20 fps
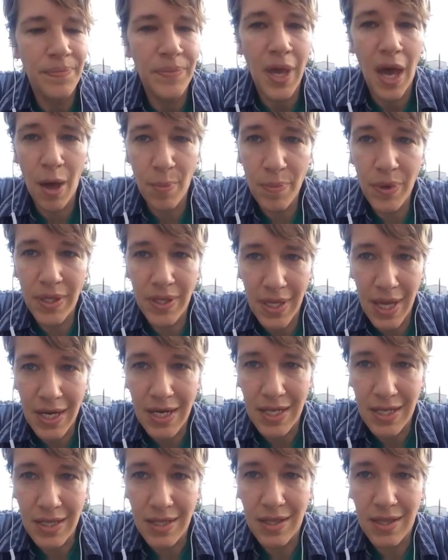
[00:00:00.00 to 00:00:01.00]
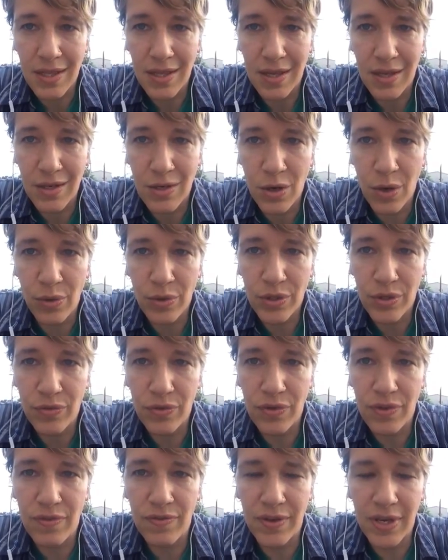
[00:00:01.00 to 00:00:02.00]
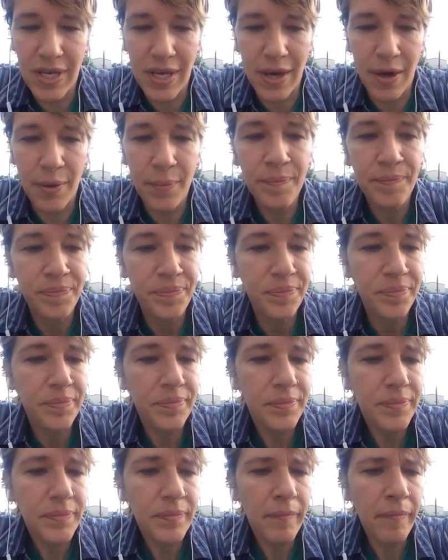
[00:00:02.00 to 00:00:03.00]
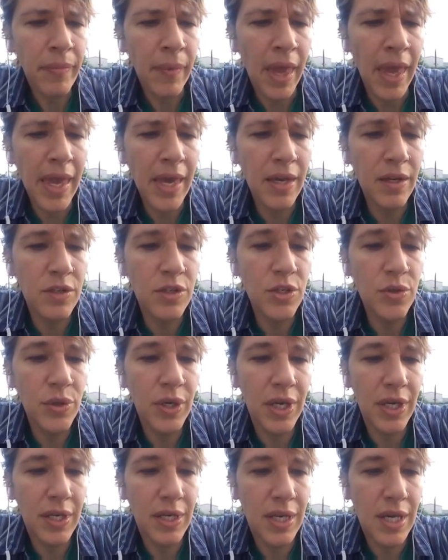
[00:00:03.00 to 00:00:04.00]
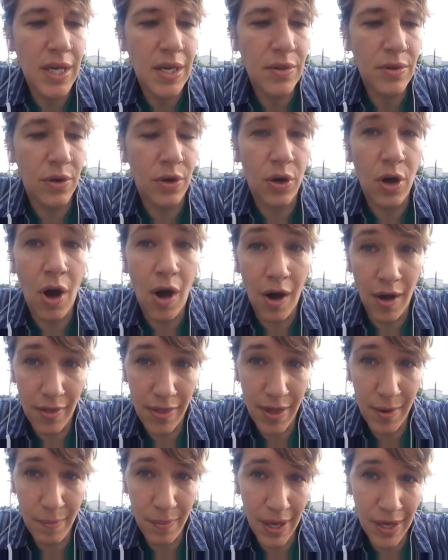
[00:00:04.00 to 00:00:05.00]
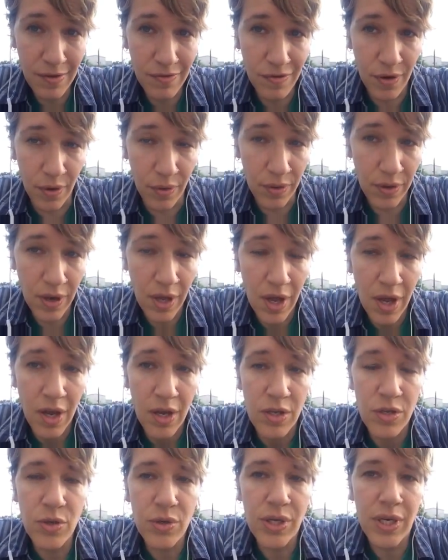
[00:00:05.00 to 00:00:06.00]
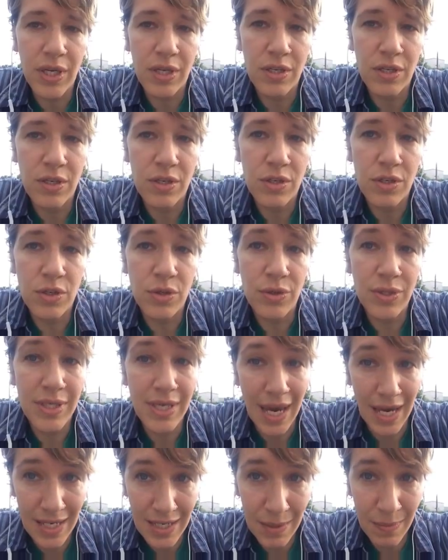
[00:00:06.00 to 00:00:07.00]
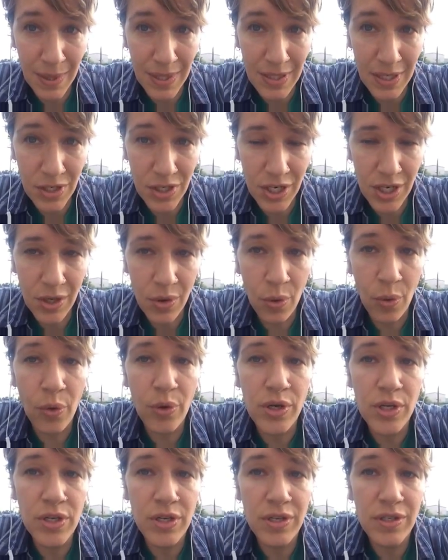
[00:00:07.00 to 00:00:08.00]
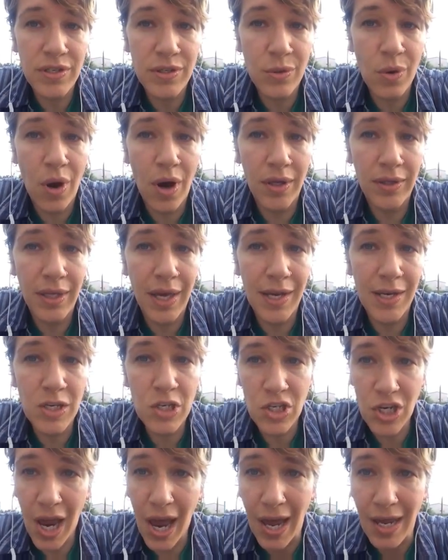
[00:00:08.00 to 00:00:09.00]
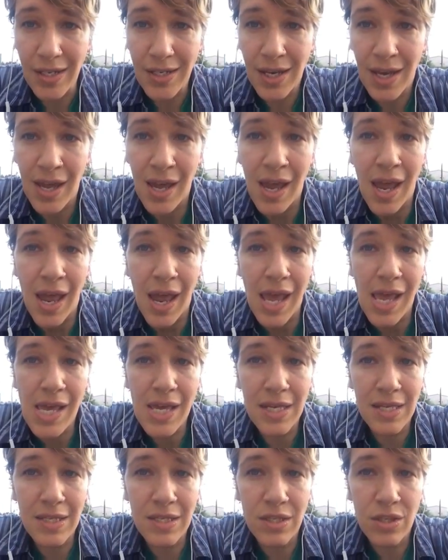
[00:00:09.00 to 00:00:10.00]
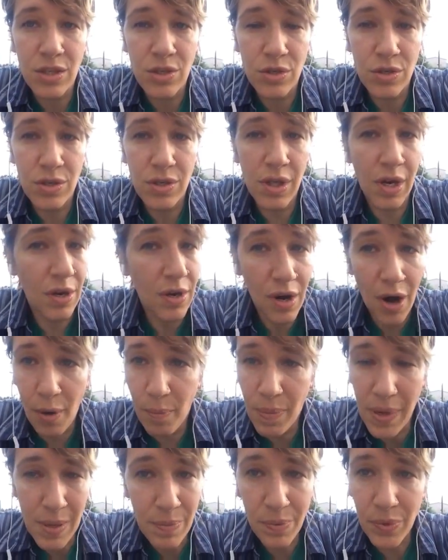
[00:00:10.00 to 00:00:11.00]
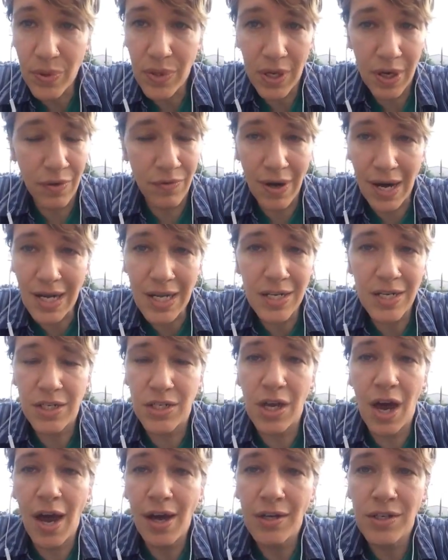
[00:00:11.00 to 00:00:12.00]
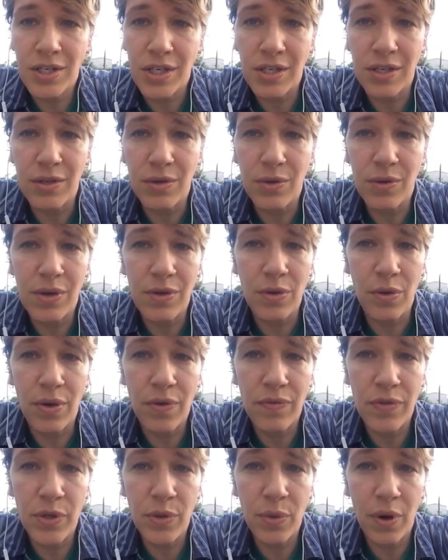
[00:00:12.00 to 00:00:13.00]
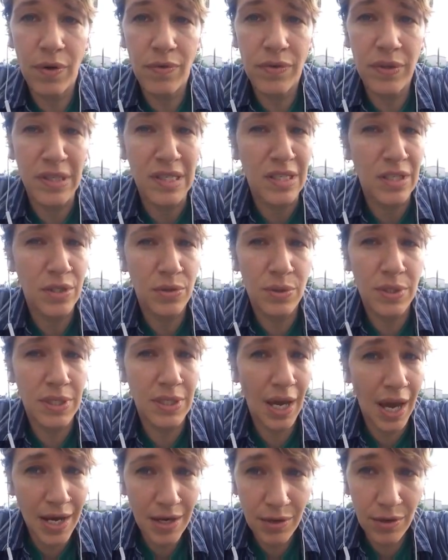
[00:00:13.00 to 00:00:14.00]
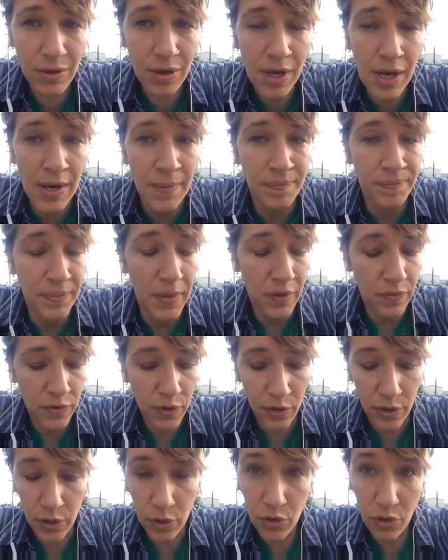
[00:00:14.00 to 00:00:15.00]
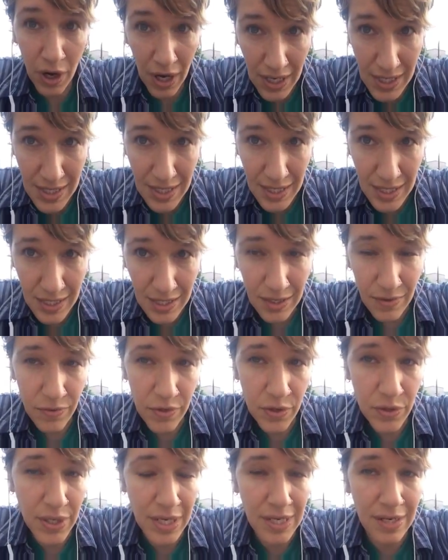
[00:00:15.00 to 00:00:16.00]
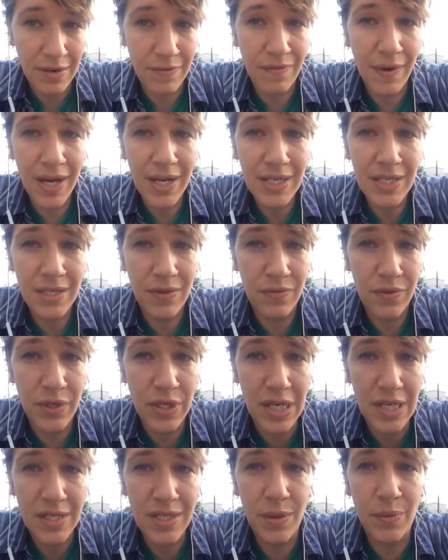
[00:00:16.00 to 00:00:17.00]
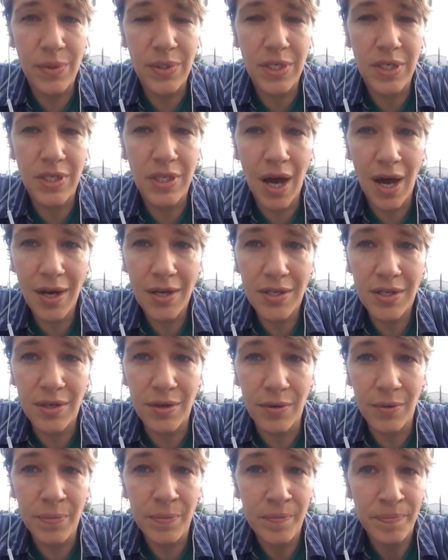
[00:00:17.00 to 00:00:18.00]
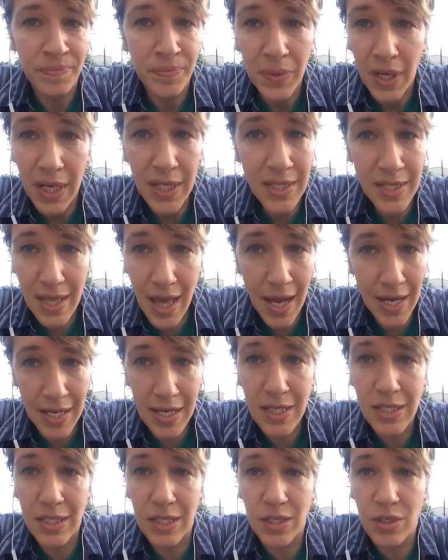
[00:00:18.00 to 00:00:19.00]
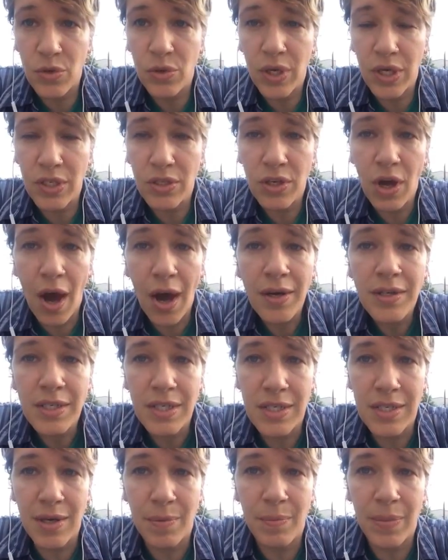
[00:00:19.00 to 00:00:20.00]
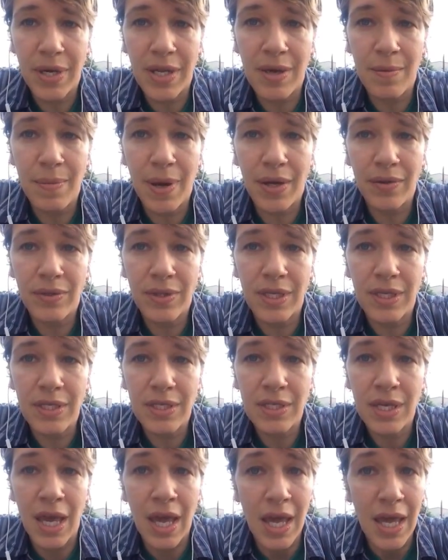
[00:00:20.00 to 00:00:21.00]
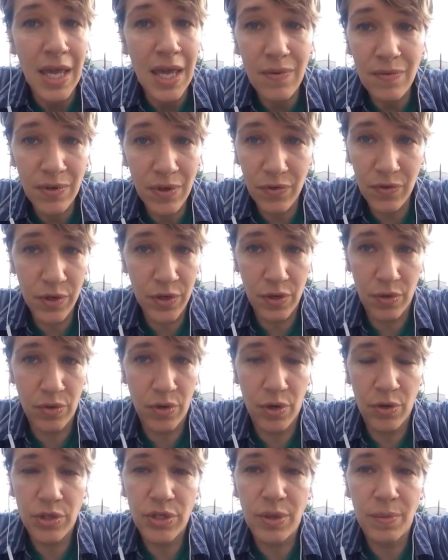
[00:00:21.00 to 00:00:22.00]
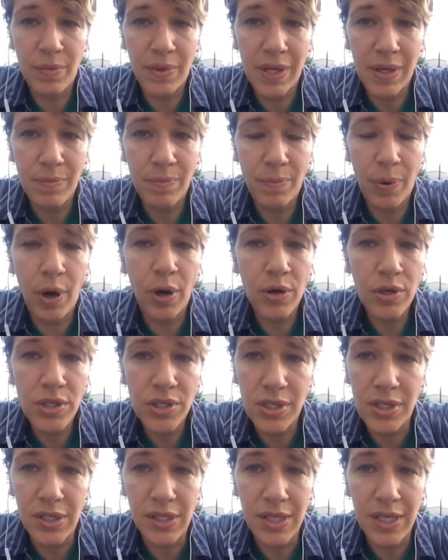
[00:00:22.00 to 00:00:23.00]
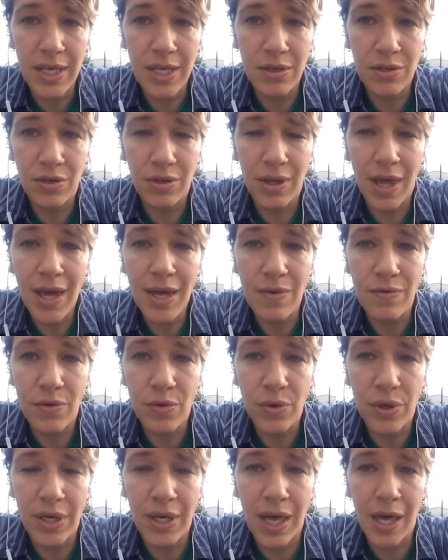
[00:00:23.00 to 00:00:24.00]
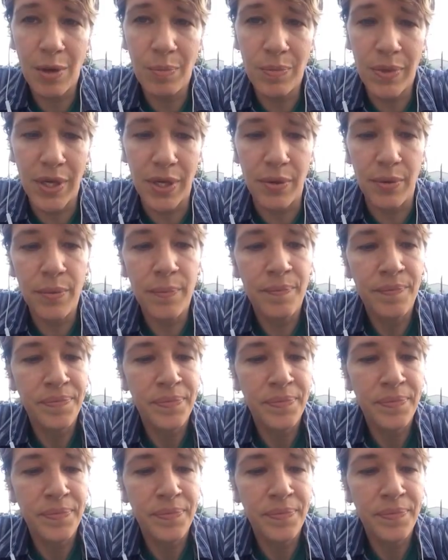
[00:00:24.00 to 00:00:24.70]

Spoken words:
I'll put that in the notes for the video. And you can either call them by phone, you can use text messaging, or you can do online chat. And there are people there ready to talk to you. You know, if you are feeling suicidal, if you're in crisis, if you need advice, if you need someone to talk to, it's that easy. You can talk to somebody about this, even if you don't know somebody personally in your life who can help you.